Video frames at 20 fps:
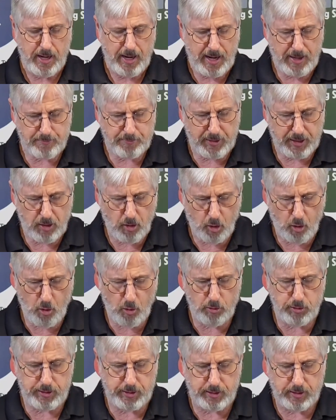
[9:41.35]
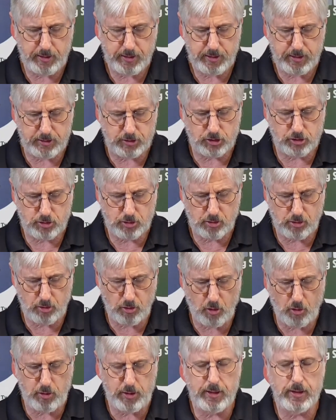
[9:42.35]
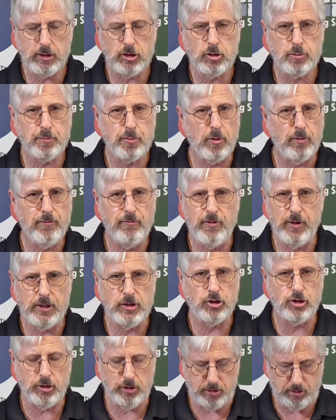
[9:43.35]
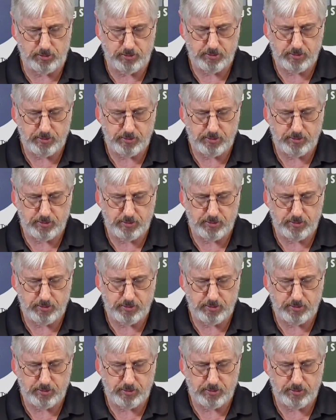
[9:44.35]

and beholding His glorious provision.